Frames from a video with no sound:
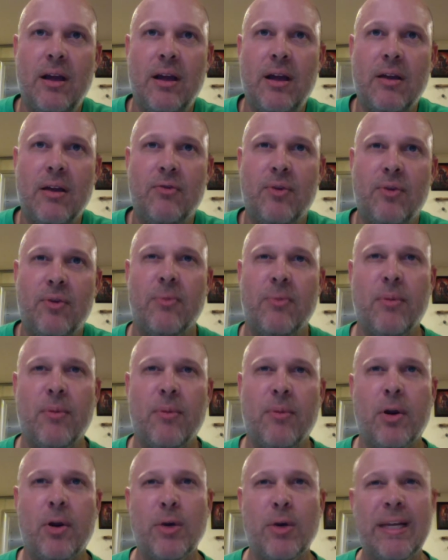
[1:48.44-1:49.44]
from
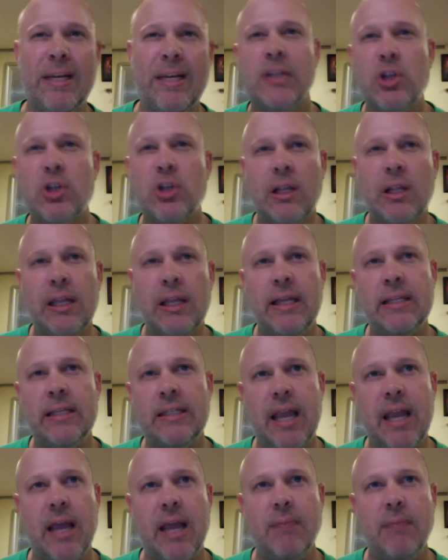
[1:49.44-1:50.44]
a credentialing
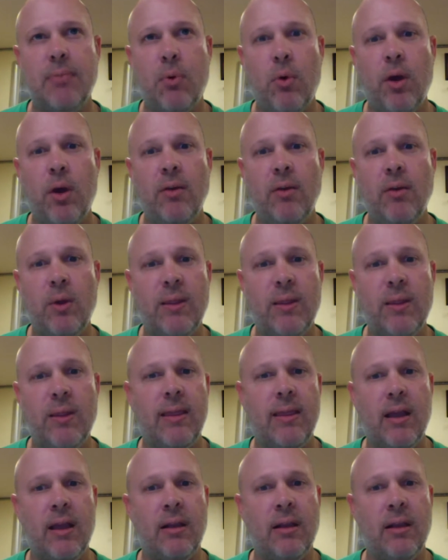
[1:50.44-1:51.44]
standpoint
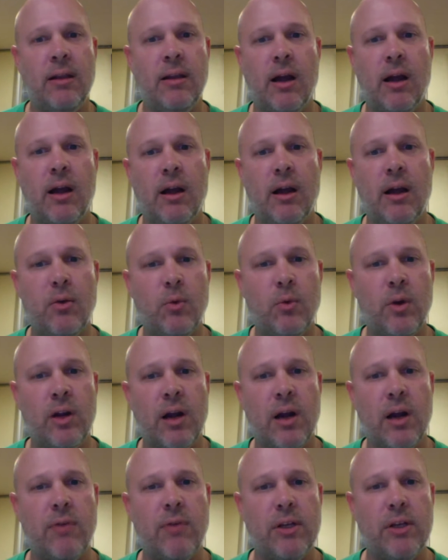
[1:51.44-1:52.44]
within
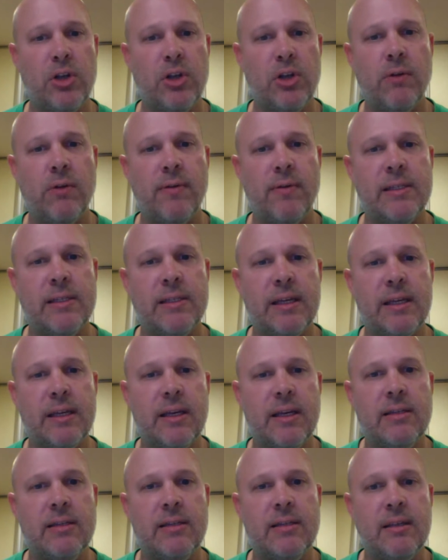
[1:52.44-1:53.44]
recovery
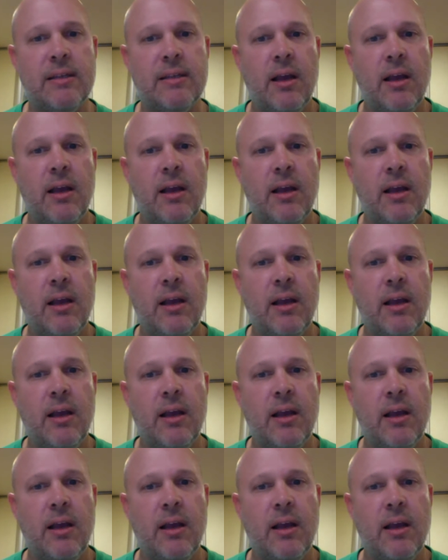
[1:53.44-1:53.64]
services,